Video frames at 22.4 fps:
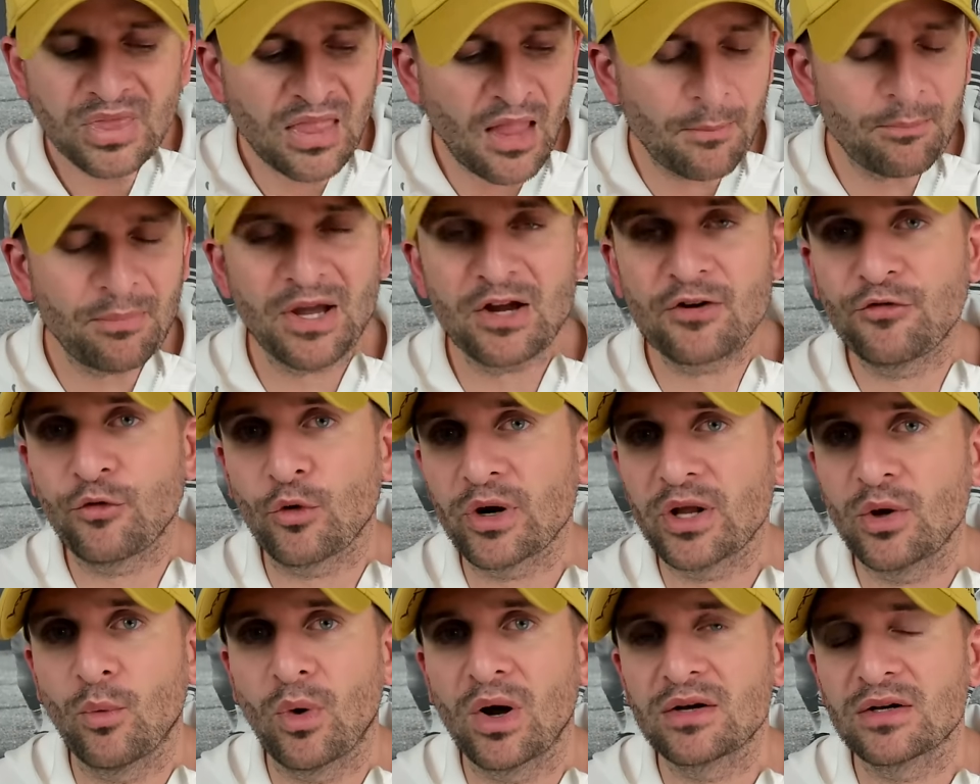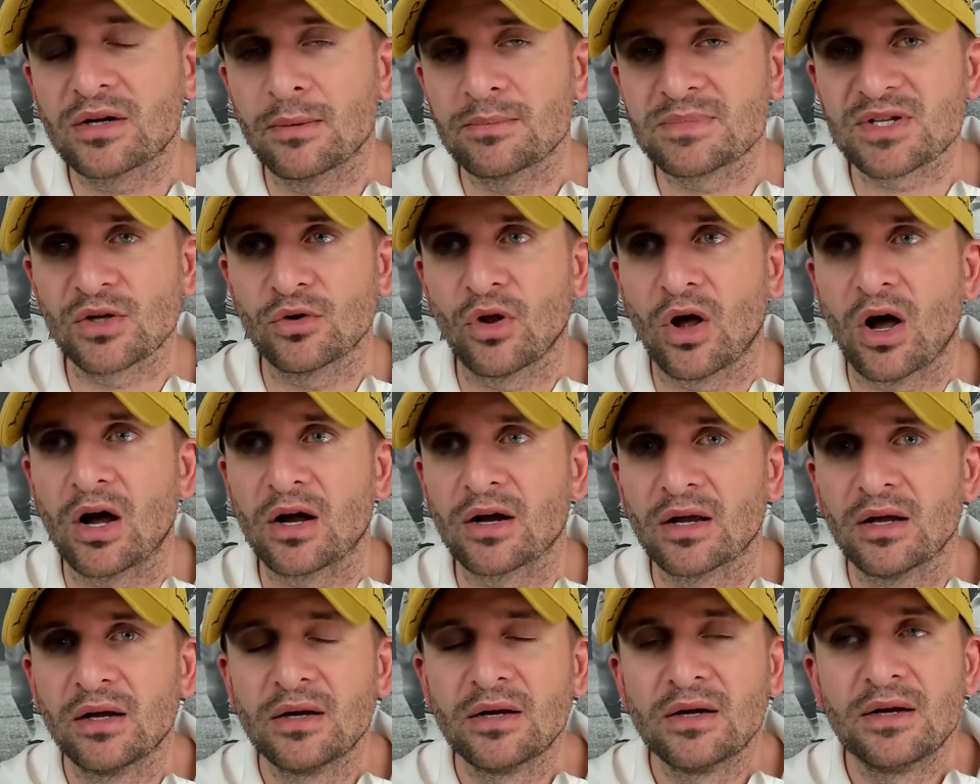Pick 41 comes
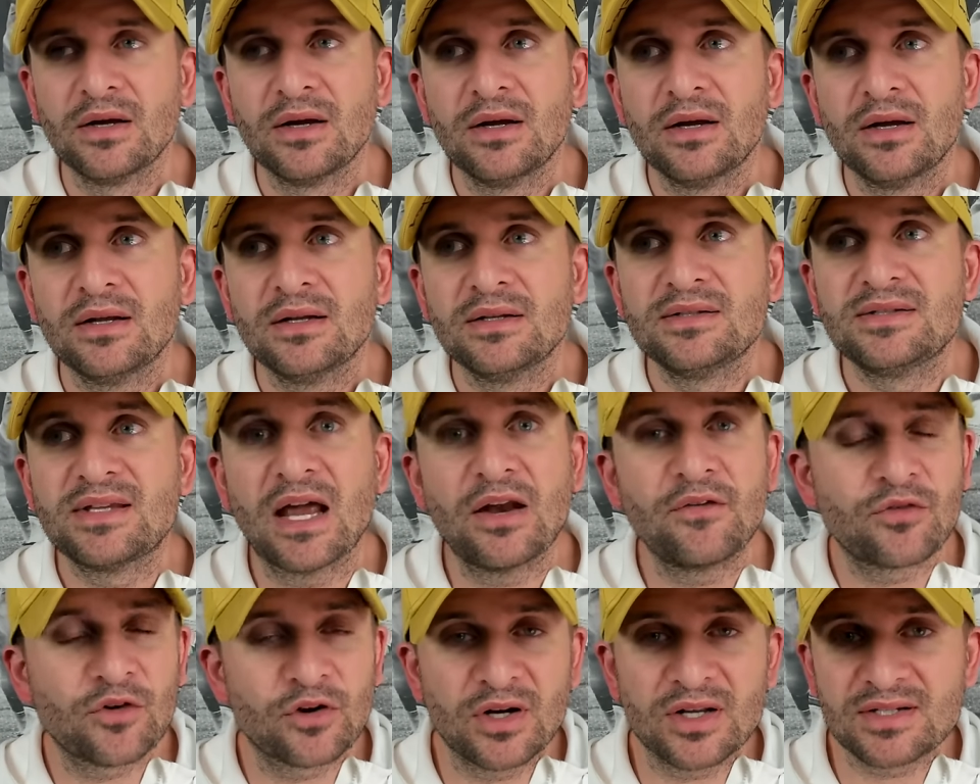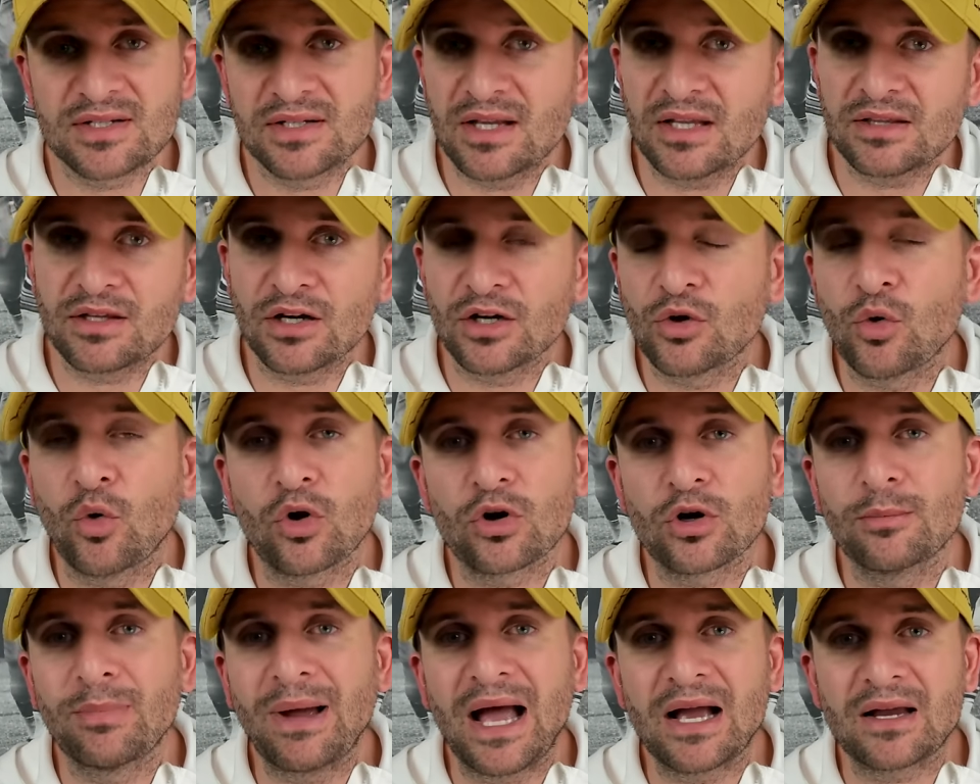along. Denver doesn't get their
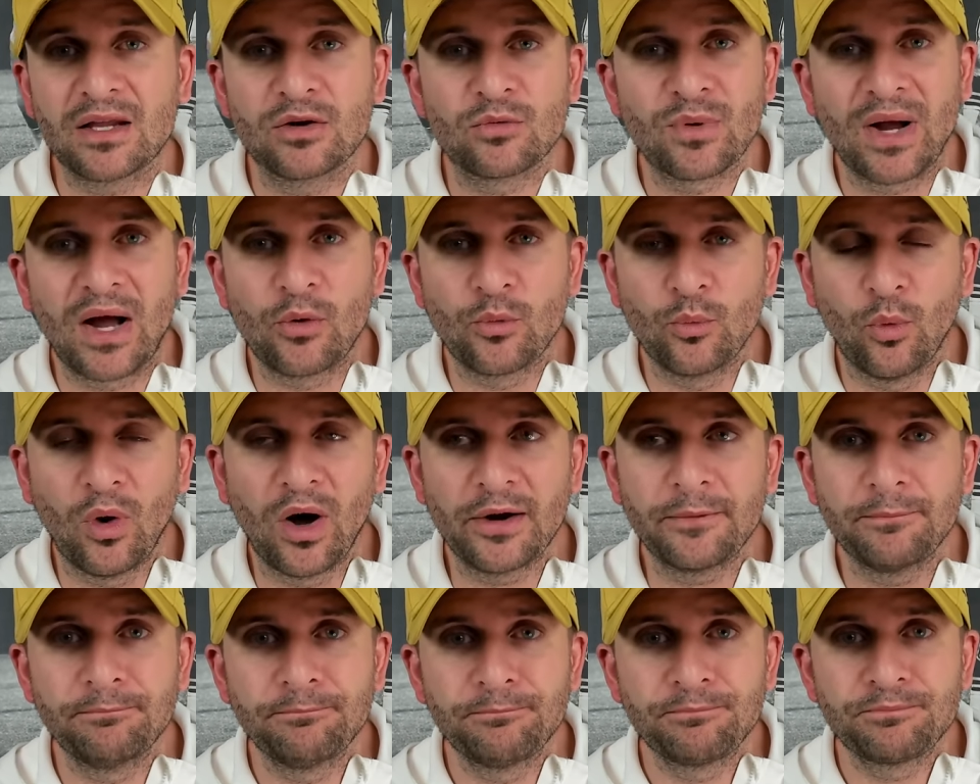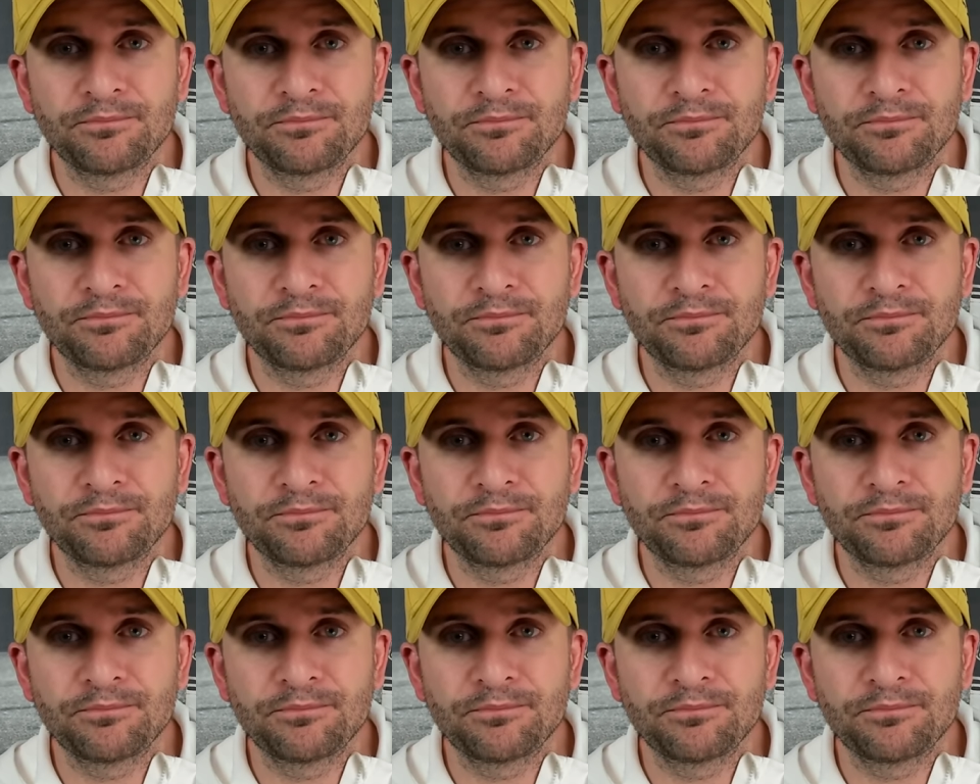quarterback in round 1.